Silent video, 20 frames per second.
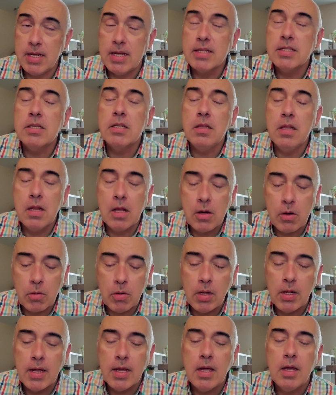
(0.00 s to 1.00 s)
It's
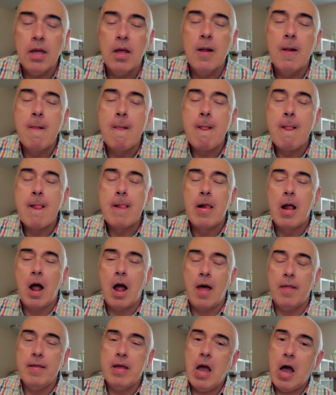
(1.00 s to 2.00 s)
literally
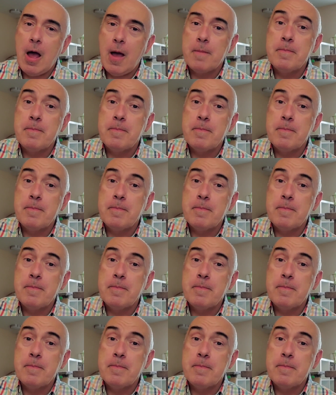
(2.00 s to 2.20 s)
on the